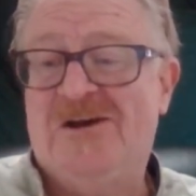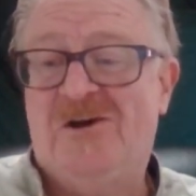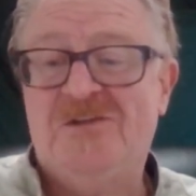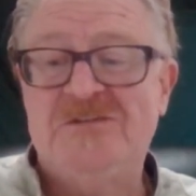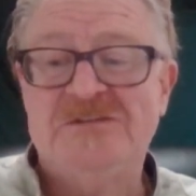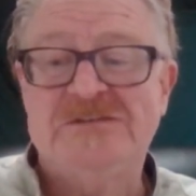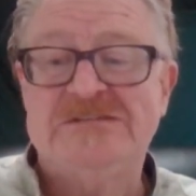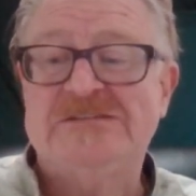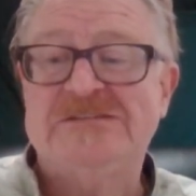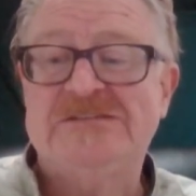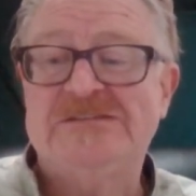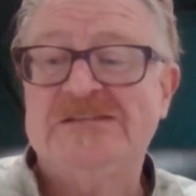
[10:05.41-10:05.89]

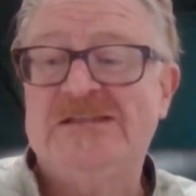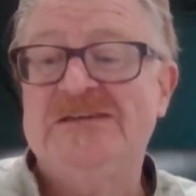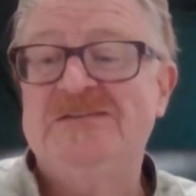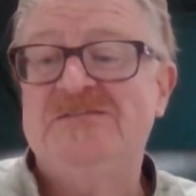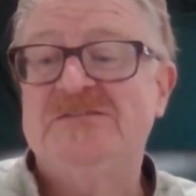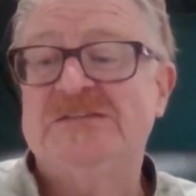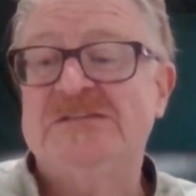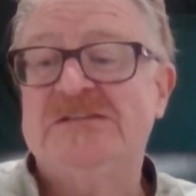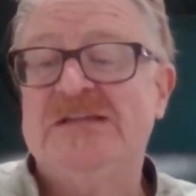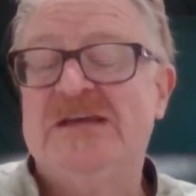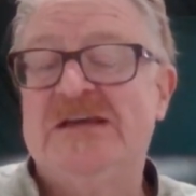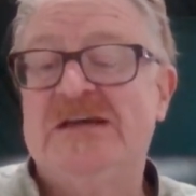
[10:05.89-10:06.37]
All these
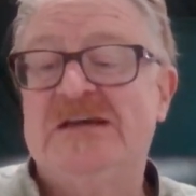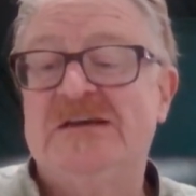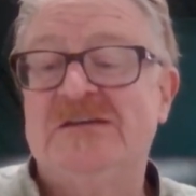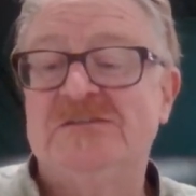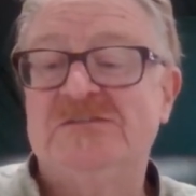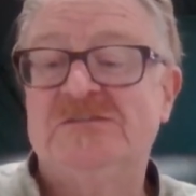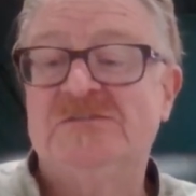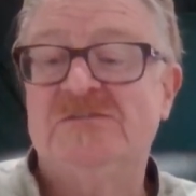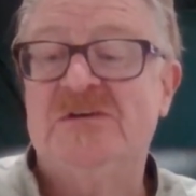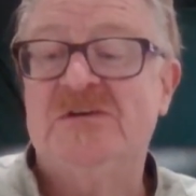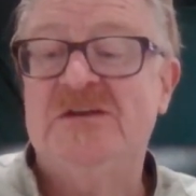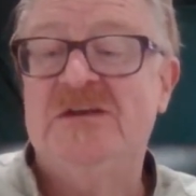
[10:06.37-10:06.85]
slaves in the
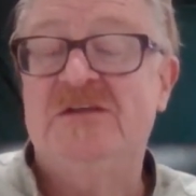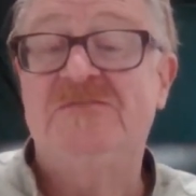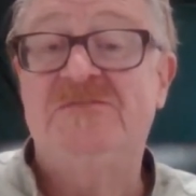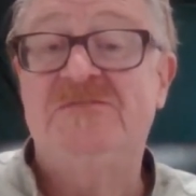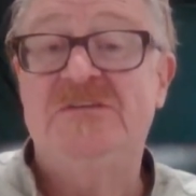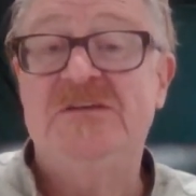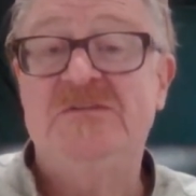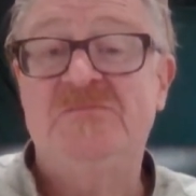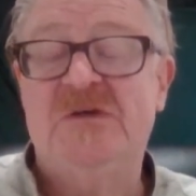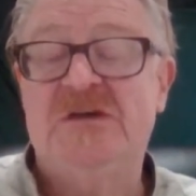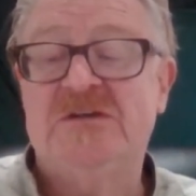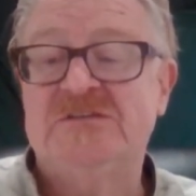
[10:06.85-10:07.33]
house, right? A
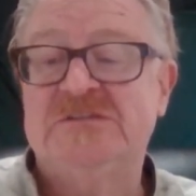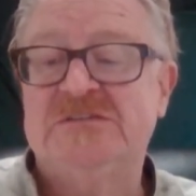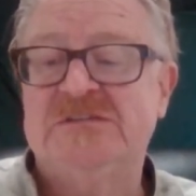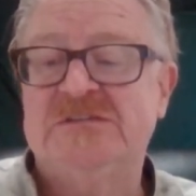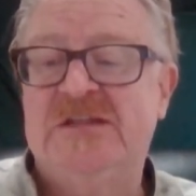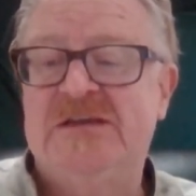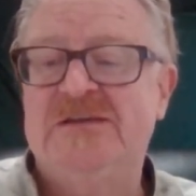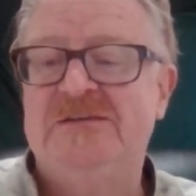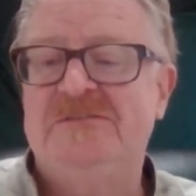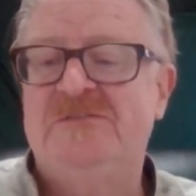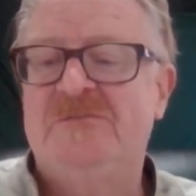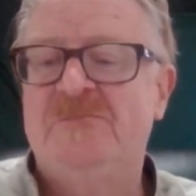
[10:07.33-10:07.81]
female
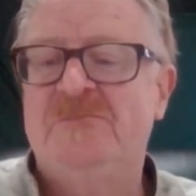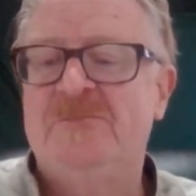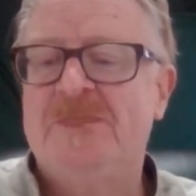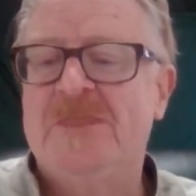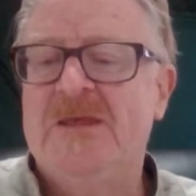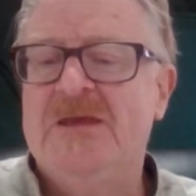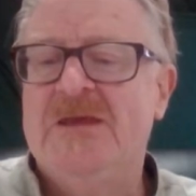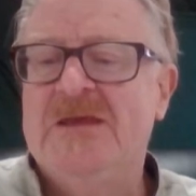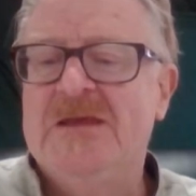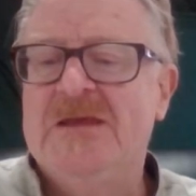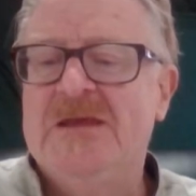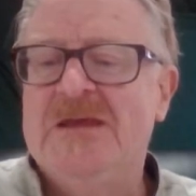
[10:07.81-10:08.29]
slave,
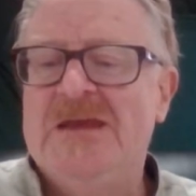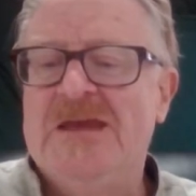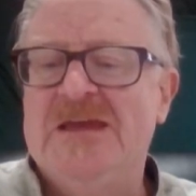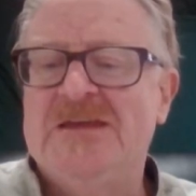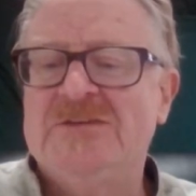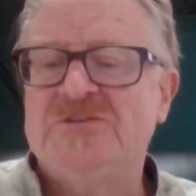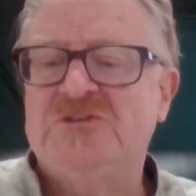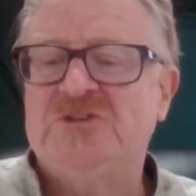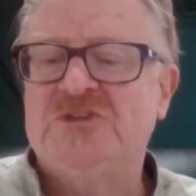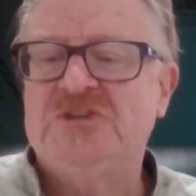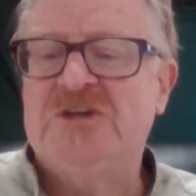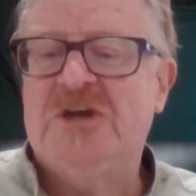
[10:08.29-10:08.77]

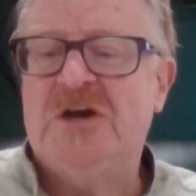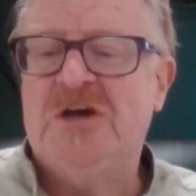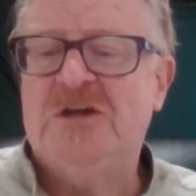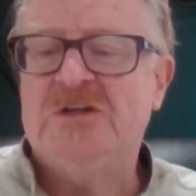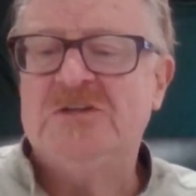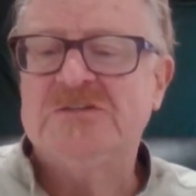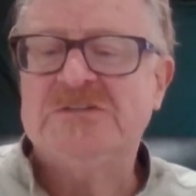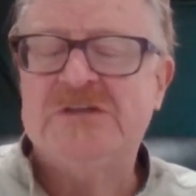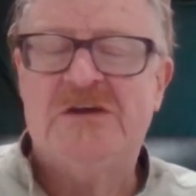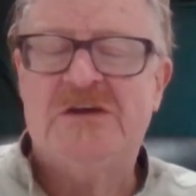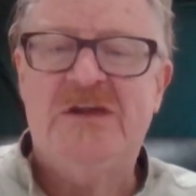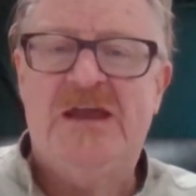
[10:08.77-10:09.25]
and she
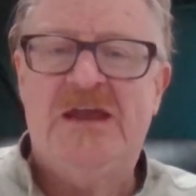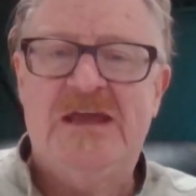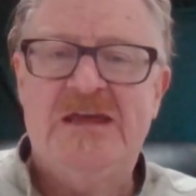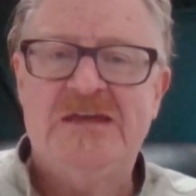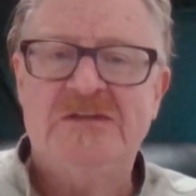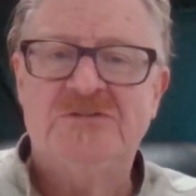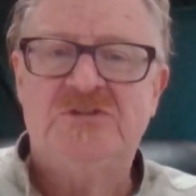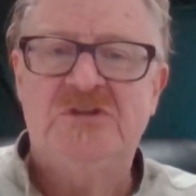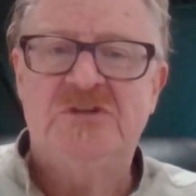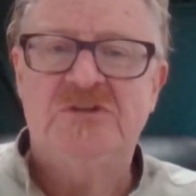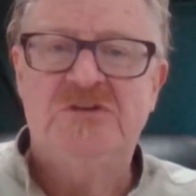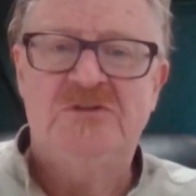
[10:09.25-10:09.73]
calls out
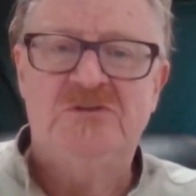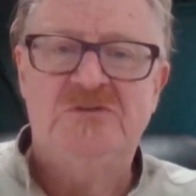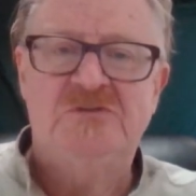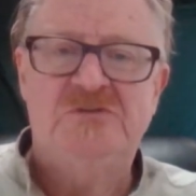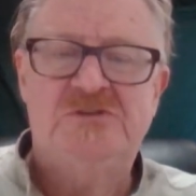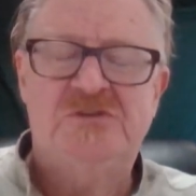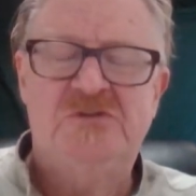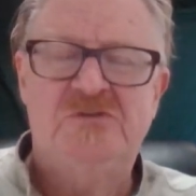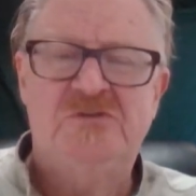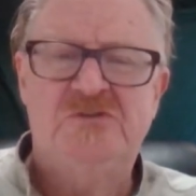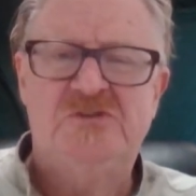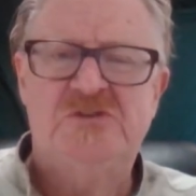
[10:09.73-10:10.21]

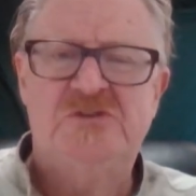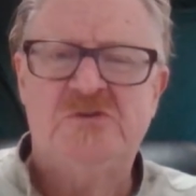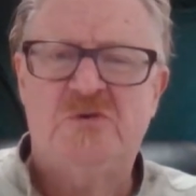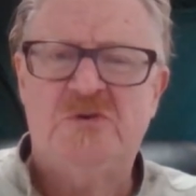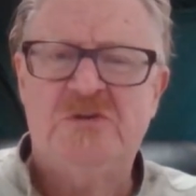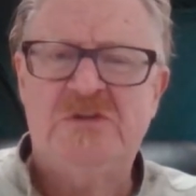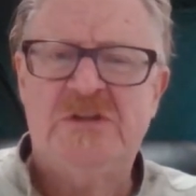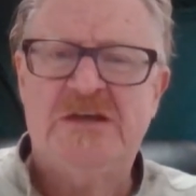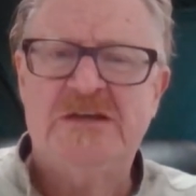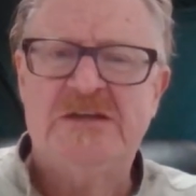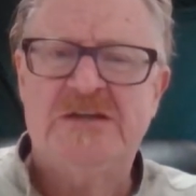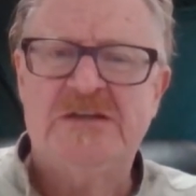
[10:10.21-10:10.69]
Antinous, who's
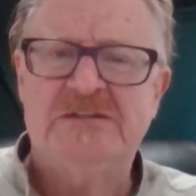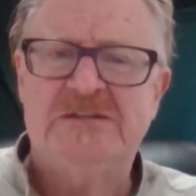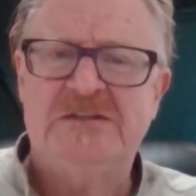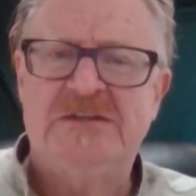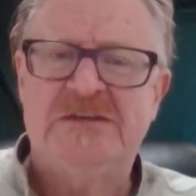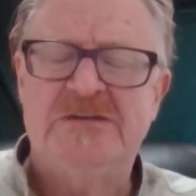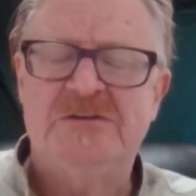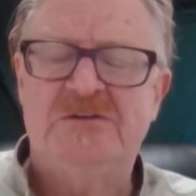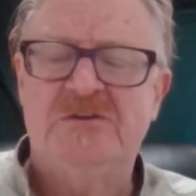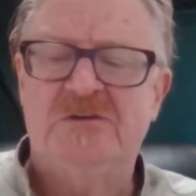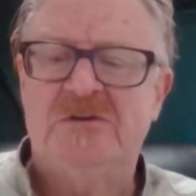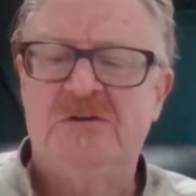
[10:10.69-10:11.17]
sort of like a
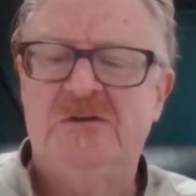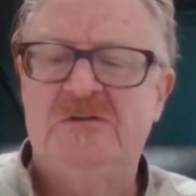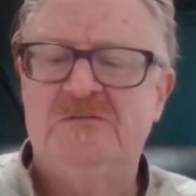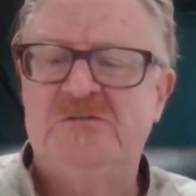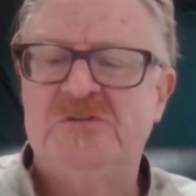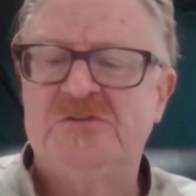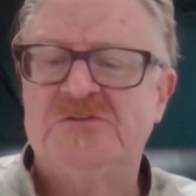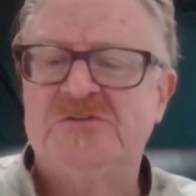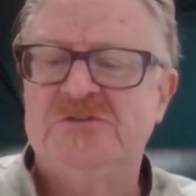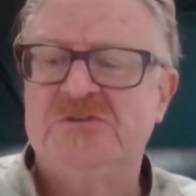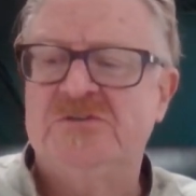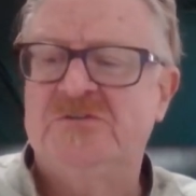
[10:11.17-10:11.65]
leader
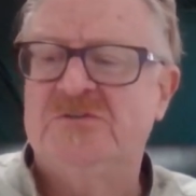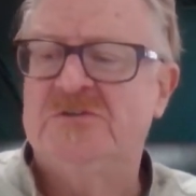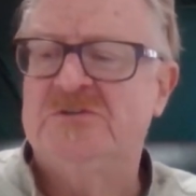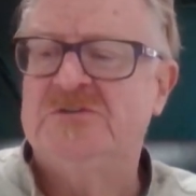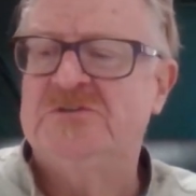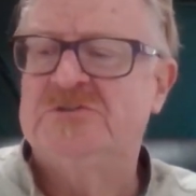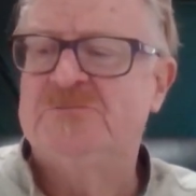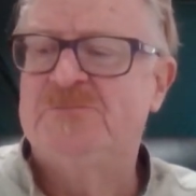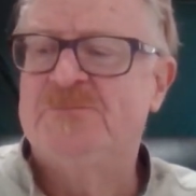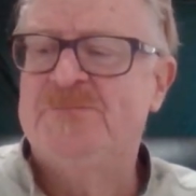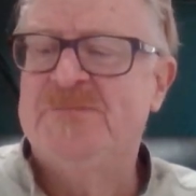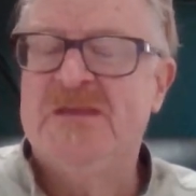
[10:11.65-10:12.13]
of the
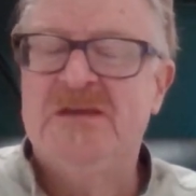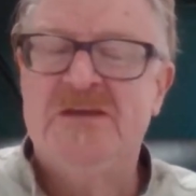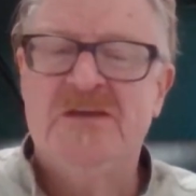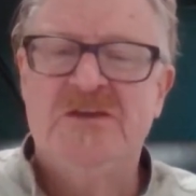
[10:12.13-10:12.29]
suitors.